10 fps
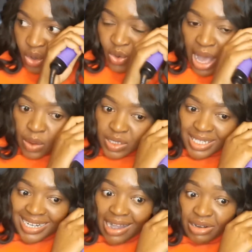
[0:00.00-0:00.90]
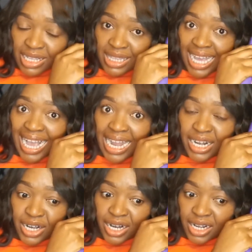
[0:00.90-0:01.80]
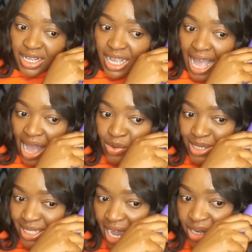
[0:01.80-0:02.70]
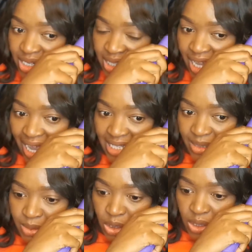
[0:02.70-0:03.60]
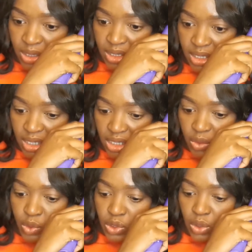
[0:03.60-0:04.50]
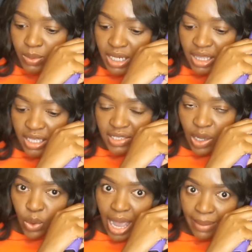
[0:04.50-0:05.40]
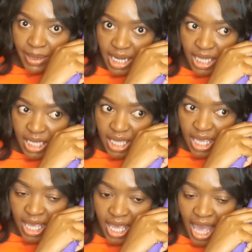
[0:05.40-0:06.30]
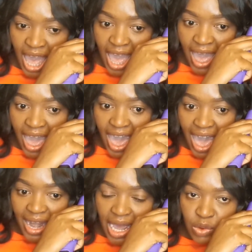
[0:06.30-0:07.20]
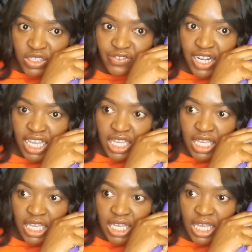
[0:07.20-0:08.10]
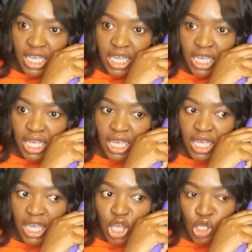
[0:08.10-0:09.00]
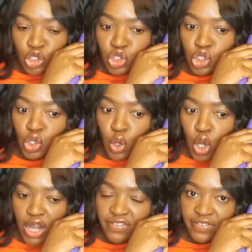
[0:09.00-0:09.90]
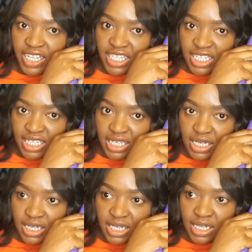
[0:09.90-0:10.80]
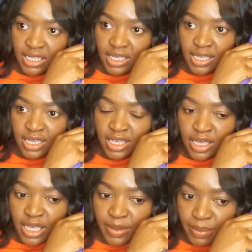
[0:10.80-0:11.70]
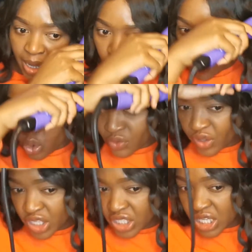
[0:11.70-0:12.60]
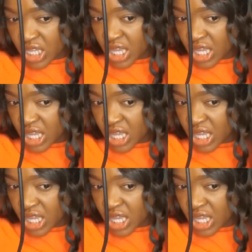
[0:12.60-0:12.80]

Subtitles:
I was down in the gutter. I was down in the gutter because there were so many things that were happening. And I was feeling so conflicted by all of it.